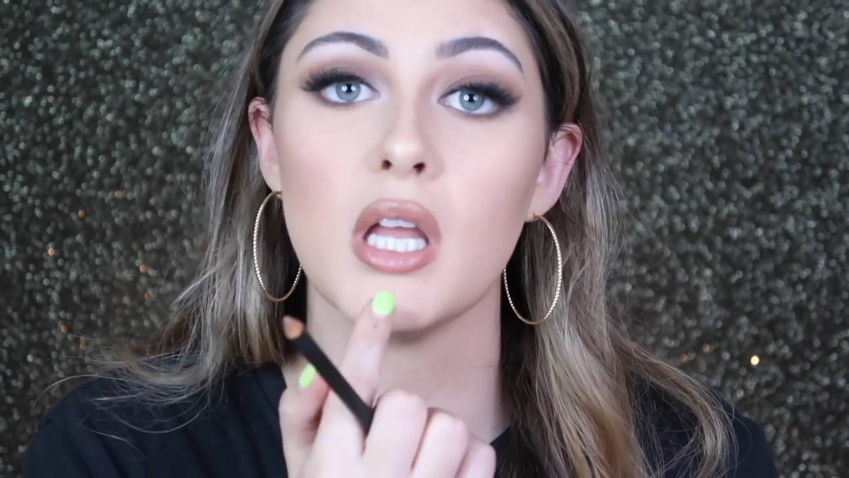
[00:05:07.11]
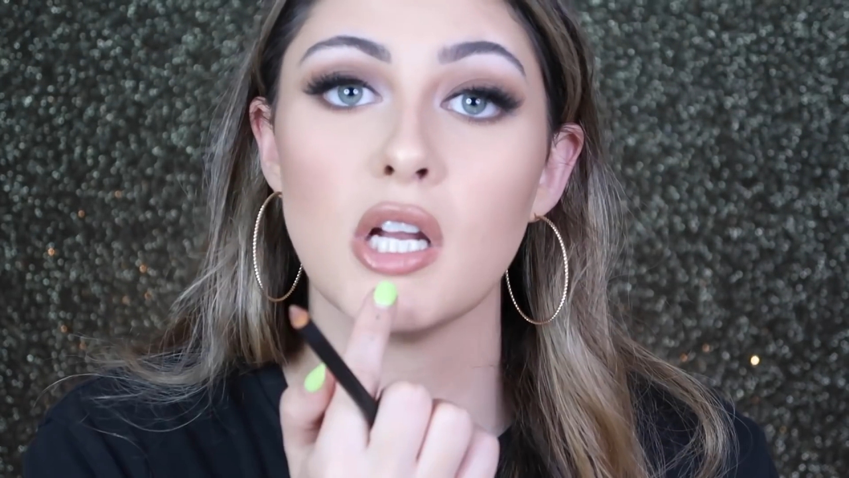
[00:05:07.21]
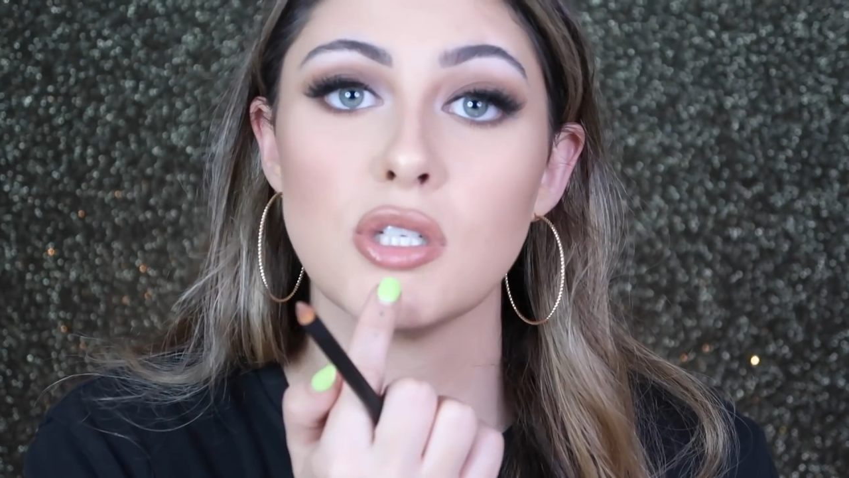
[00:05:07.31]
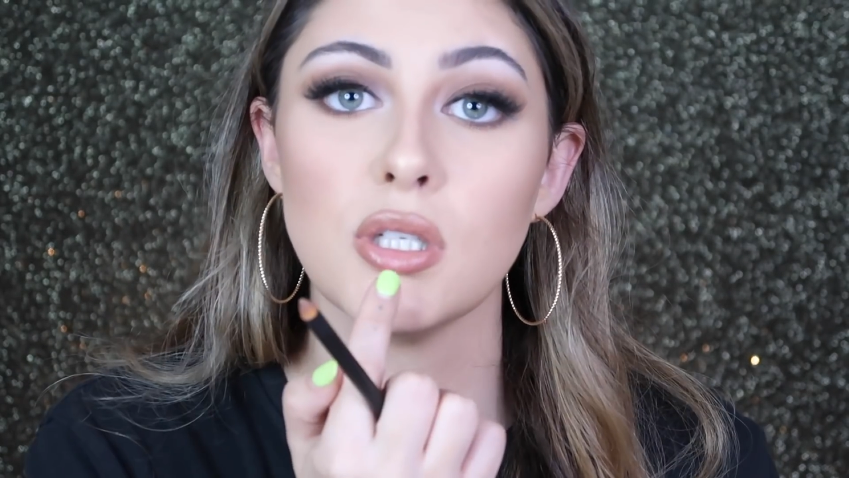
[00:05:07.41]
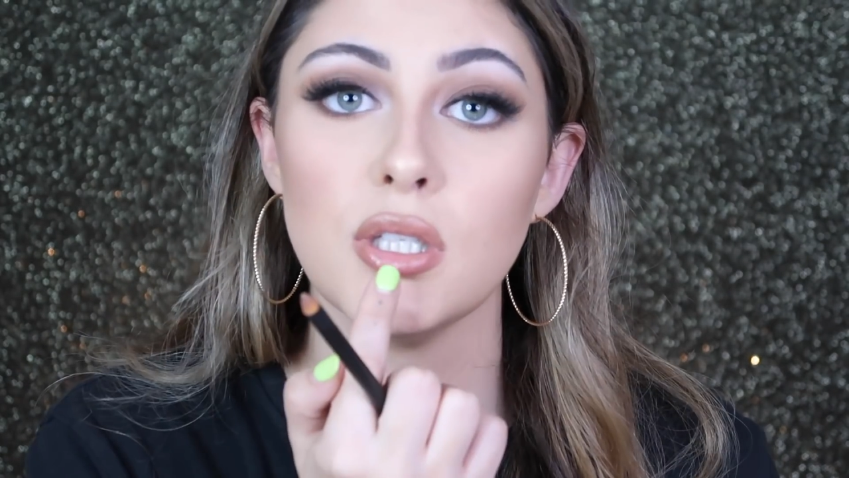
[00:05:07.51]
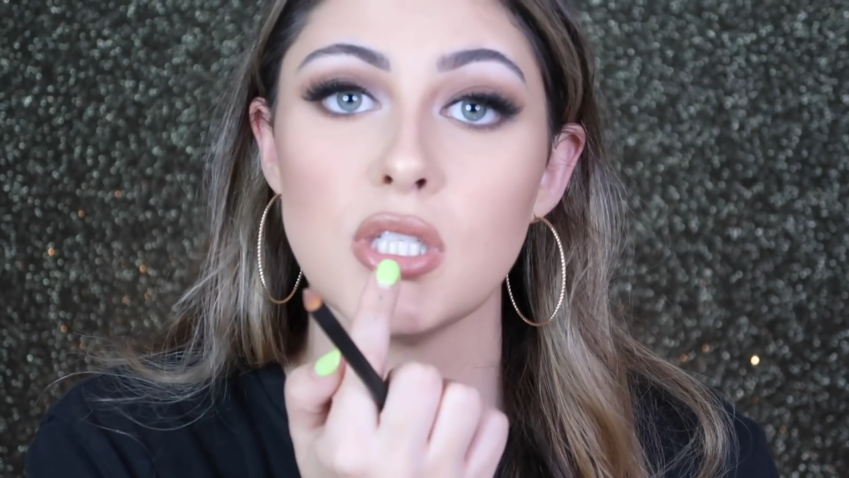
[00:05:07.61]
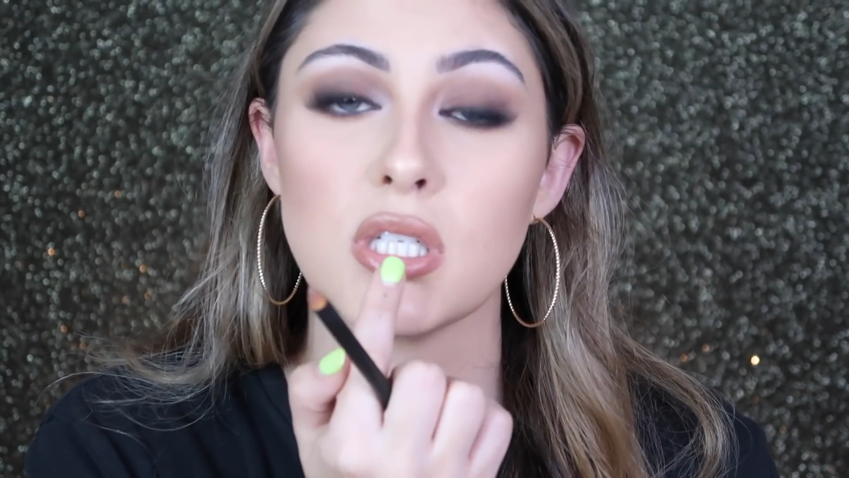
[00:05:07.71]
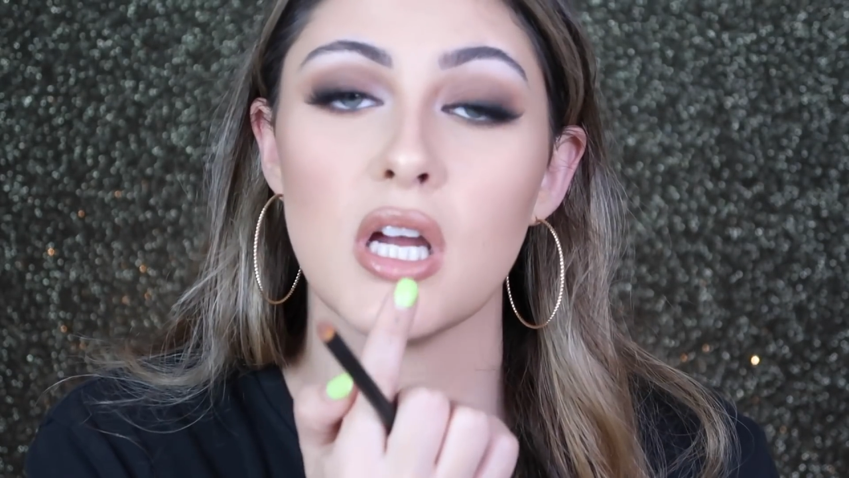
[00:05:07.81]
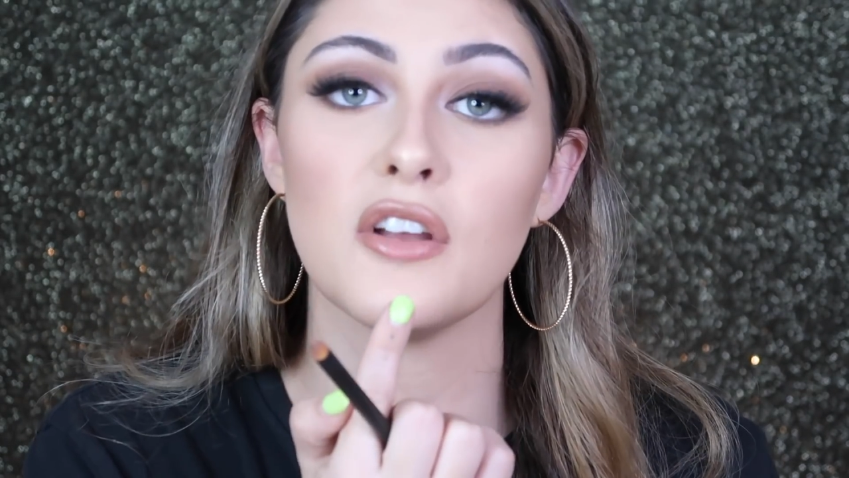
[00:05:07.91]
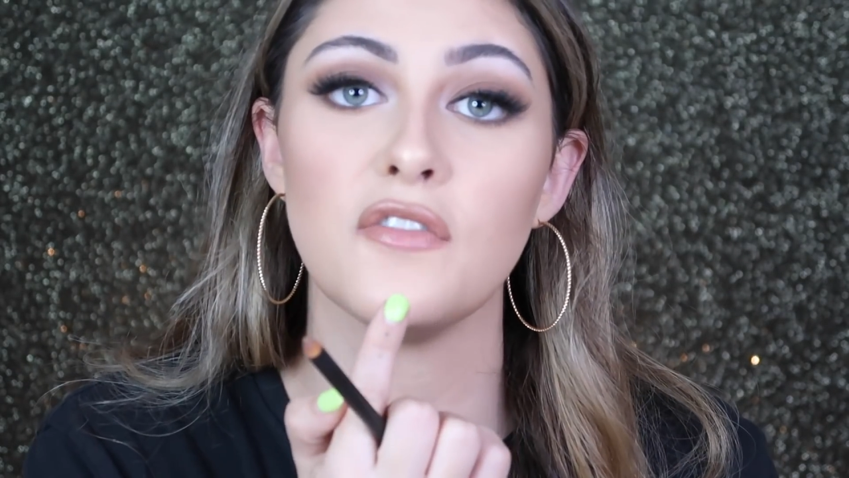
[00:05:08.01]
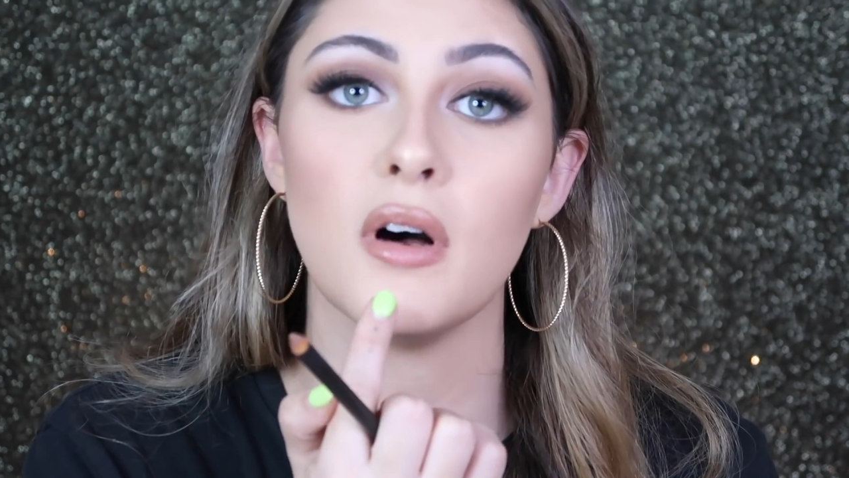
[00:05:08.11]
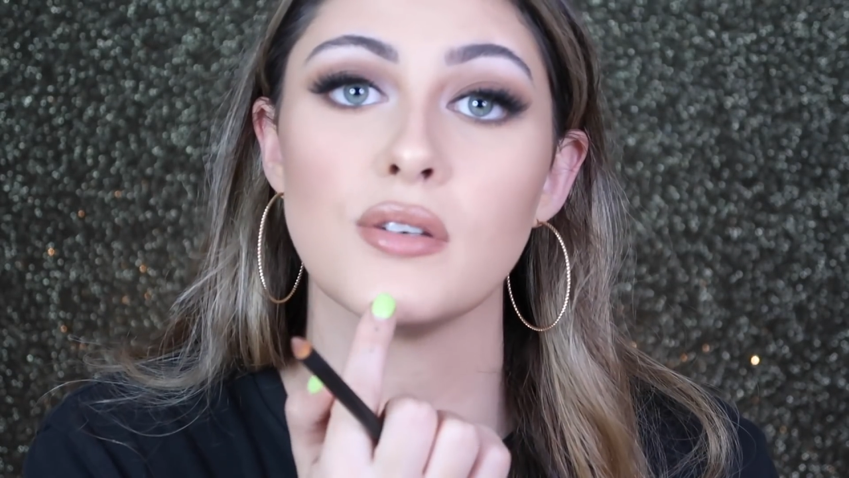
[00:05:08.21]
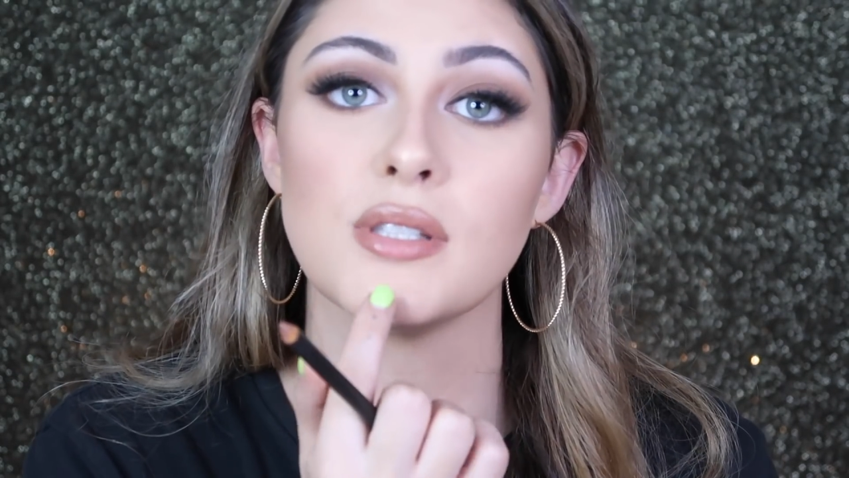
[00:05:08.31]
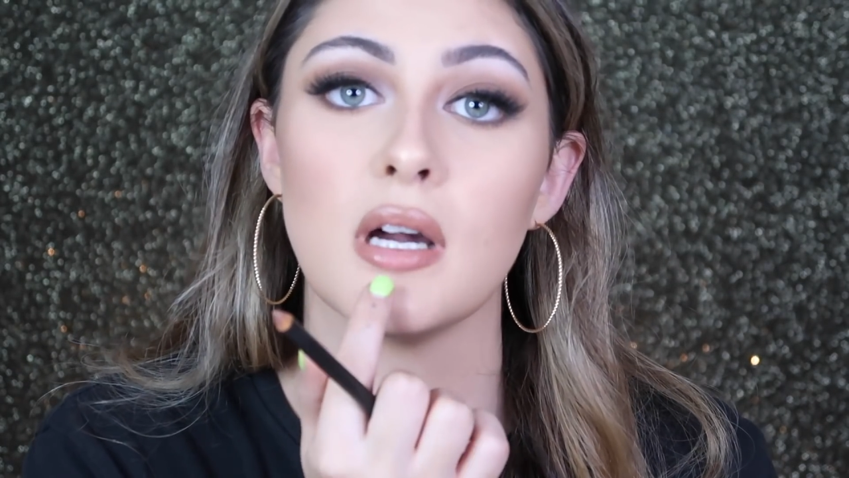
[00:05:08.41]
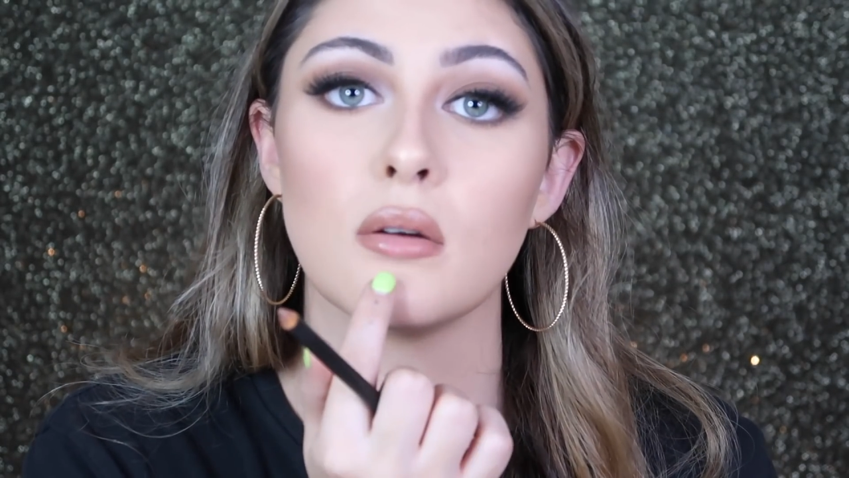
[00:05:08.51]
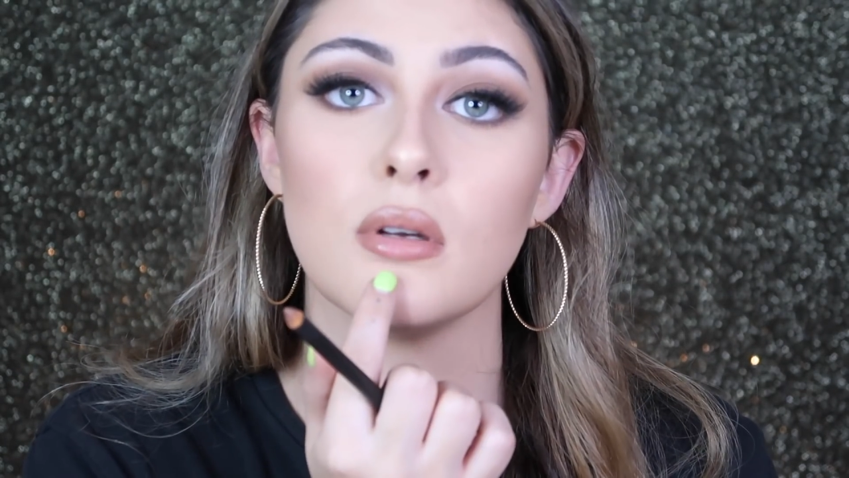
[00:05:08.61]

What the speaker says: Naturally just kind of falls down,